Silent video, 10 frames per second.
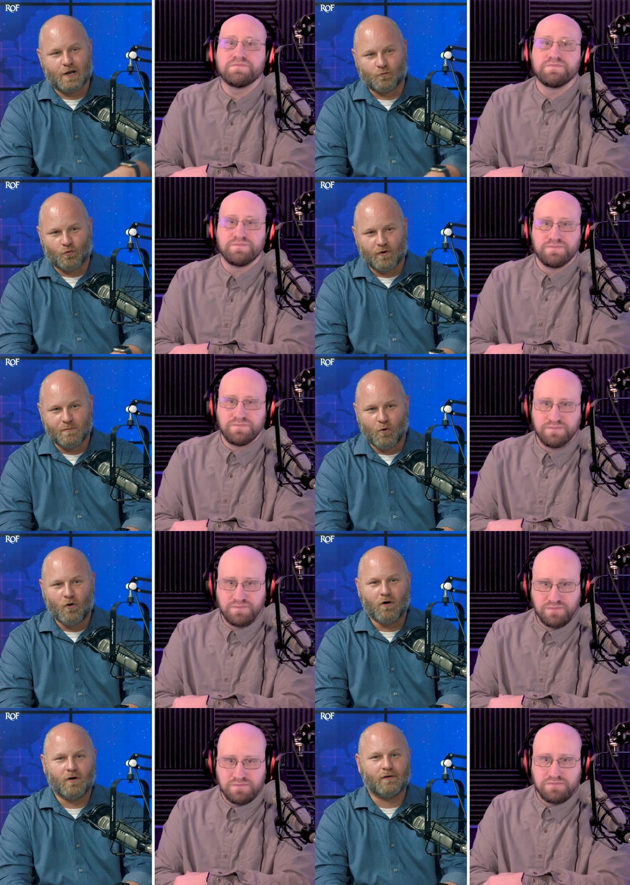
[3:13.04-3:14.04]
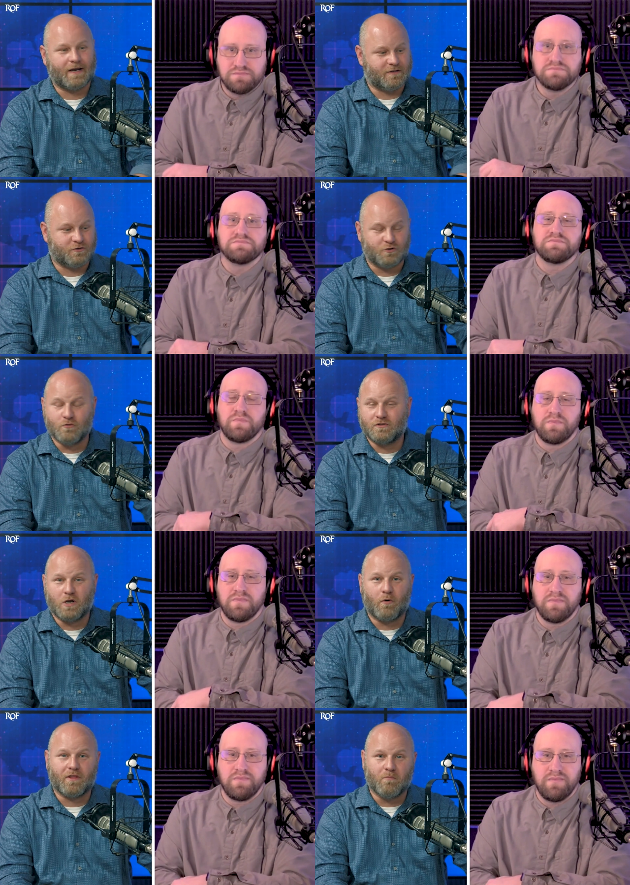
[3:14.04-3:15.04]
Speaker 1: and Roy Moore. Like the dude's
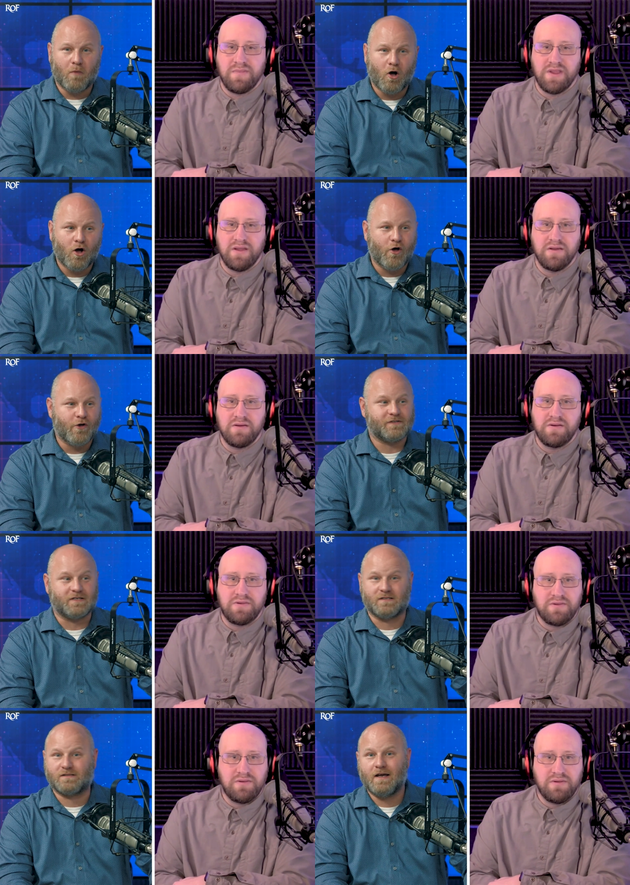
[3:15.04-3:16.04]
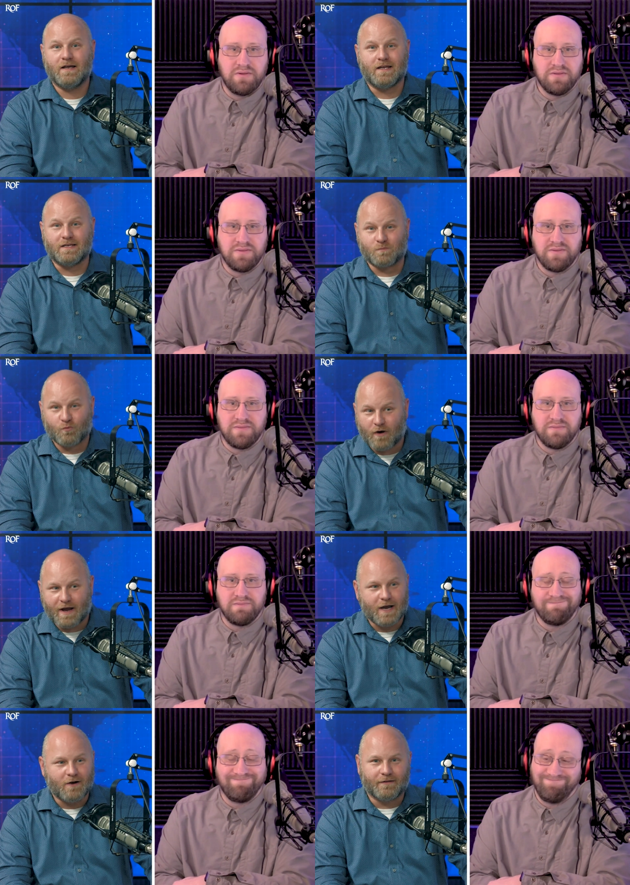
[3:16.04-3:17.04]
going to the malls, he's He's
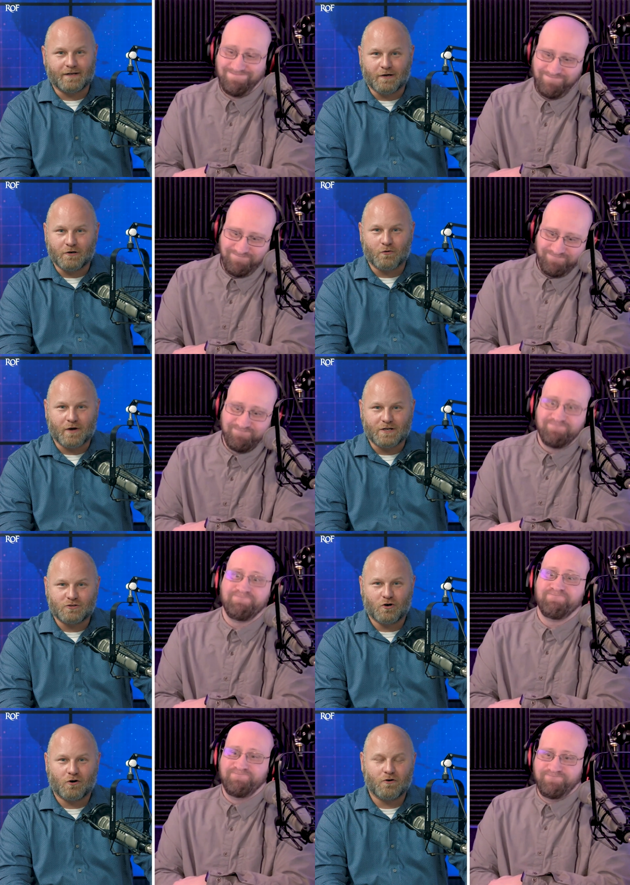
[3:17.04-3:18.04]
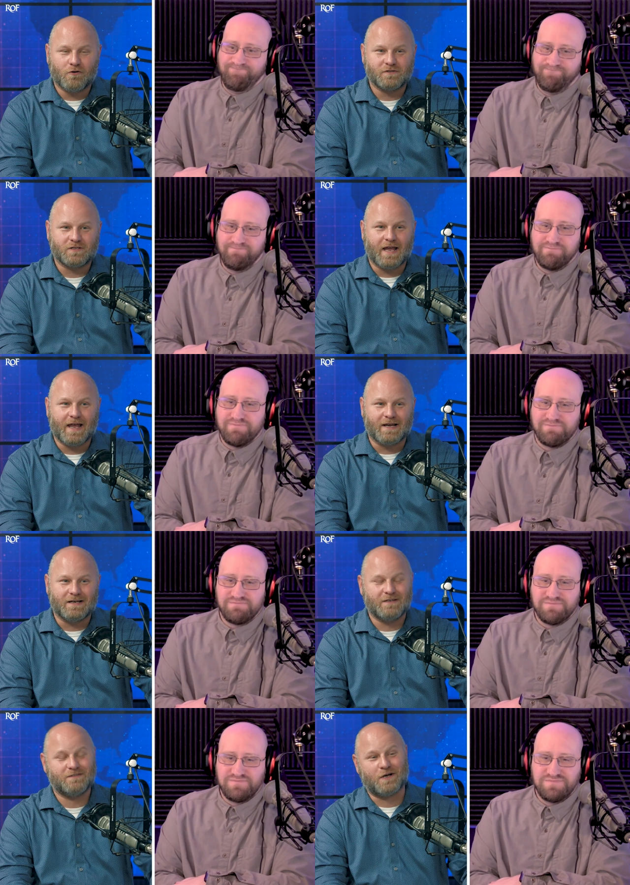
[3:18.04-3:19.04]
preying on the underage girls,
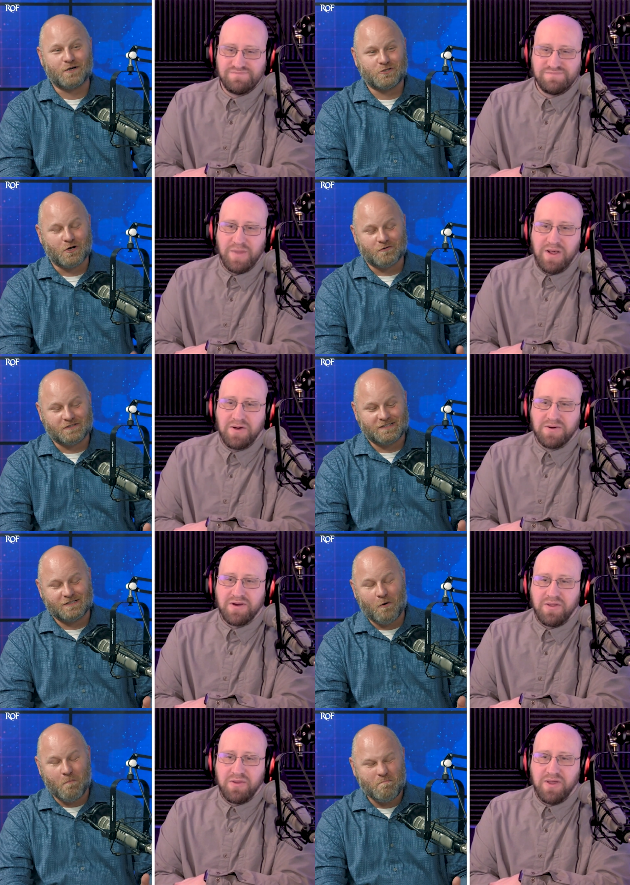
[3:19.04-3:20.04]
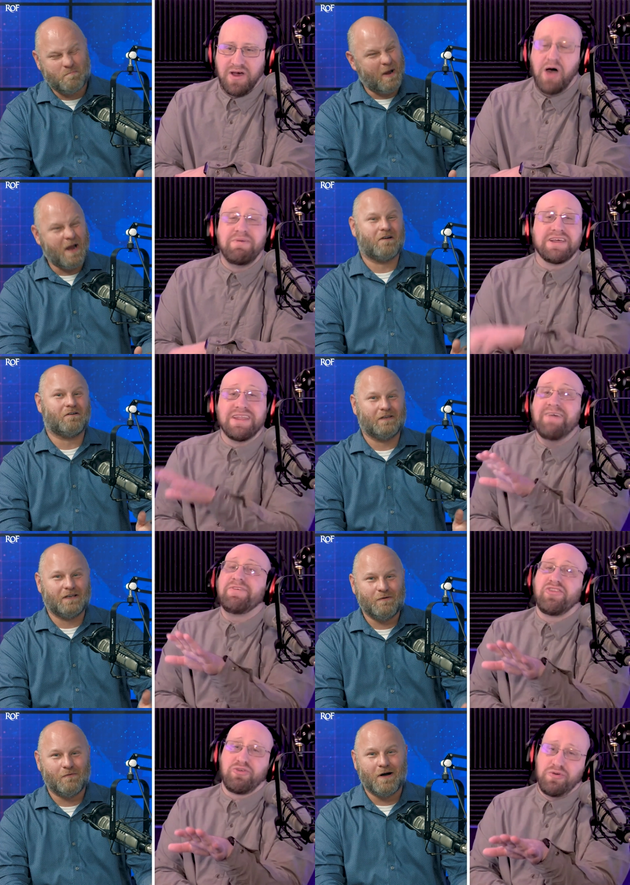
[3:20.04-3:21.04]
and Doug Jones still. Oh, but the left
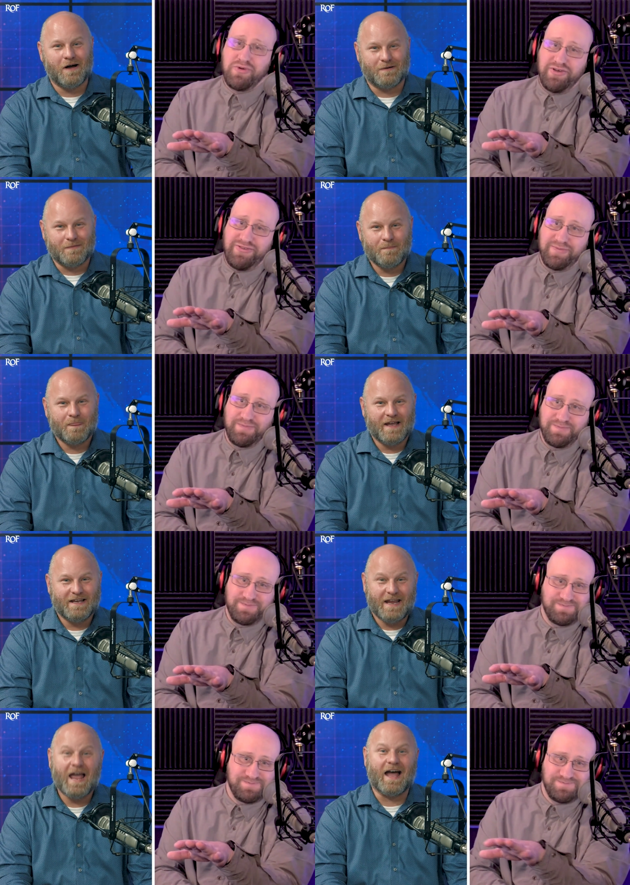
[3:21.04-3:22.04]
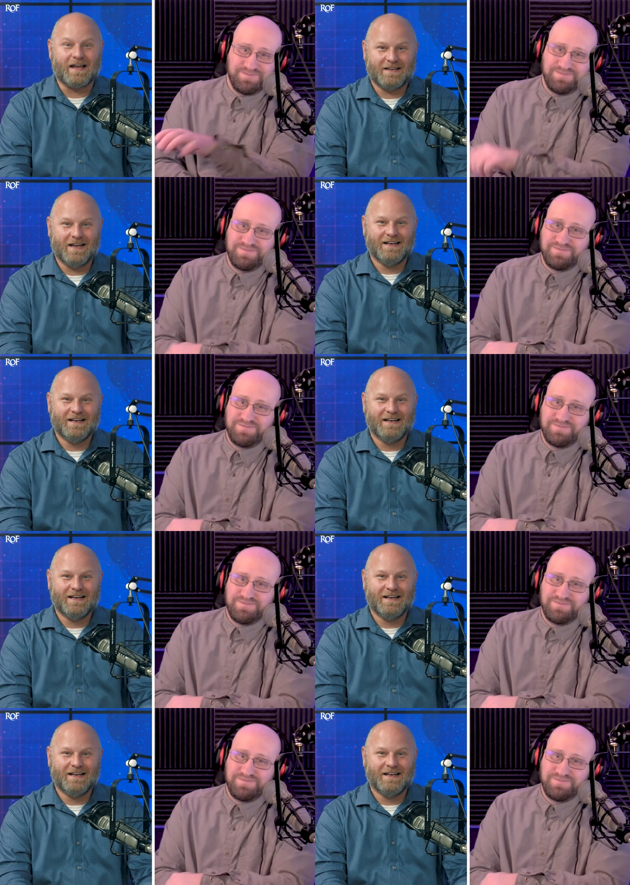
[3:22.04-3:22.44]
are the groomers. Yeah,